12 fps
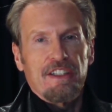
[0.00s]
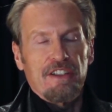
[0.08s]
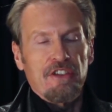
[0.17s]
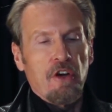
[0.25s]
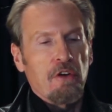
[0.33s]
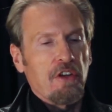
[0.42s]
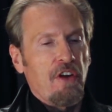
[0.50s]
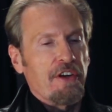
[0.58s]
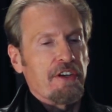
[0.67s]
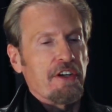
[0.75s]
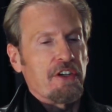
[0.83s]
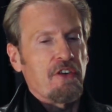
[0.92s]
no
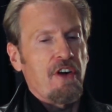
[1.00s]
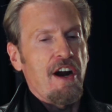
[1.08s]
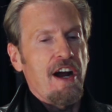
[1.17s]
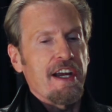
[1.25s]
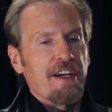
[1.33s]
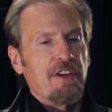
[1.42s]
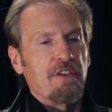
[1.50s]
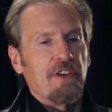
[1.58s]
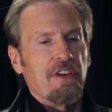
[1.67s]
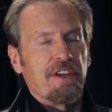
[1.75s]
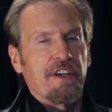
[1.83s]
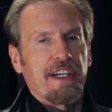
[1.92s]
longer cry no
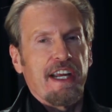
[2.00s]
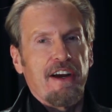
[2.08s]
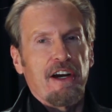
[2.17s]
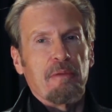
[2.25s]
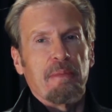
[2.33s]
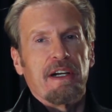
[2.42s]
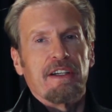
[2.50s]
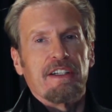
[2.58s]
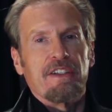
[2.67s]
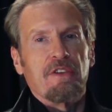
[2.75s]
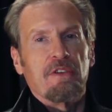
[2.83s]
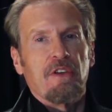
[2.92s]
longer care about
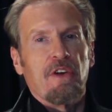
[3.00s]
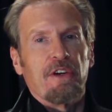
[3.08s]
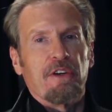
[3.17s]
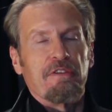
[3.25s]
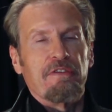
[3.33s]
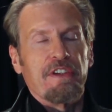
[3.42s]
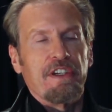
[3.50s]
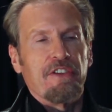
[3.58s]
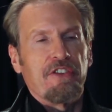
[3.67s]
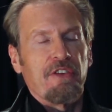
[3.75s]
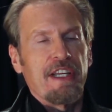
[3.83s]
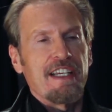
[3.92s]
it no longer
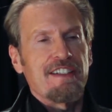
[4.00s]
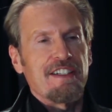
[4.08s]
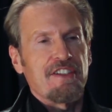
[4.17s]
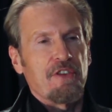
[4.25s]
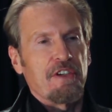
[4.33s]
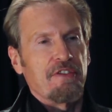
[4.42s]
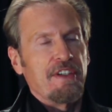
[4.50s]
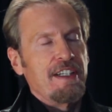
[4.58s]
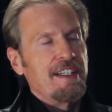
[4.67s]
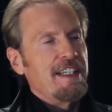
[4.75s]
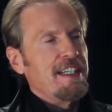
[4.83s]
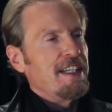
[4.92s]
feel so he has this sort of
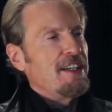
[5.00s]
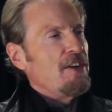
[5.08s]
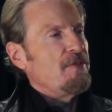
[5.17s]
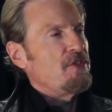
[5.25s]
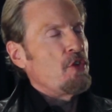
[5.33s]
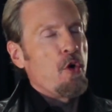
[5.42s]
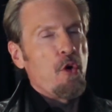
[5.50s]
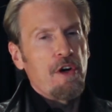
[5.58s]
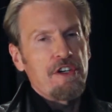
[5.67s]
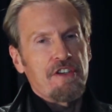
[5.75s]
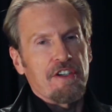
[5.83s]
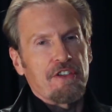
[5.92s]

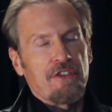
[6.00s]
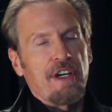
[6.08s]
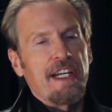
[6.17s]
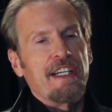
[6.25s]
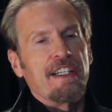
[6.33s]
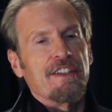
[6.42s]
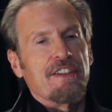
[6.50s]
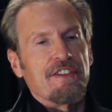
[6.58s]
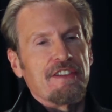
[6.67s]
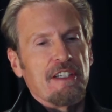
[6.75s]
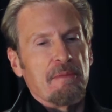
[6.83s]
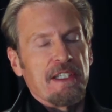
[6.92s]
torture training to
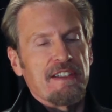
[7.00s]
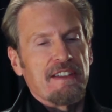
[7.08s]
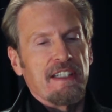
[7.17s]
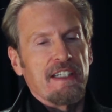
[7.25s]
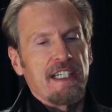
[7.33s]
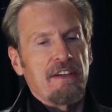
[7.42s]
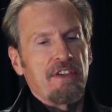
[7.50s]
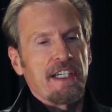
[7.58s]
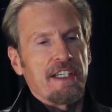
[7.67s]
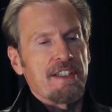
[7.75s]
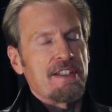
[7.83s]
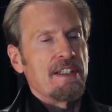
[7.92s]
some extent it never
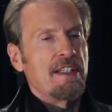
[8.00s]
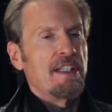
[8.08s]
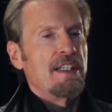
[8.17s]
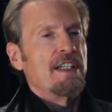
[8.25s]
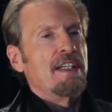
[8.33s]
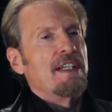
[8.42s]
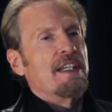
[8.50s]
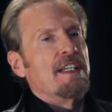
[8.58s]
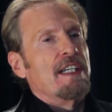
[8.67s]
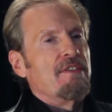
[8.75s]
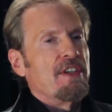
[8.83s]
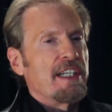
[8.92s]
gets
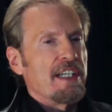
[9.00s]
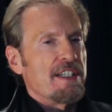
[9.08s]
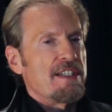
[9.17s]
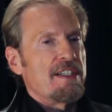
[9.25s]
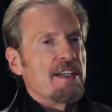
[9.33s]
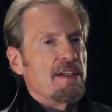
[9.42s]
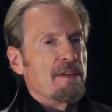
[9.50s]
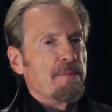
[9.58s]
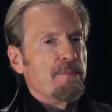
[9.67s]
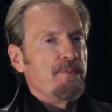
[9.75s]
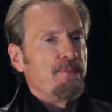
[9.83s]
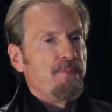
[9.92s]
it never gets
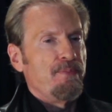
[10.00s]
um,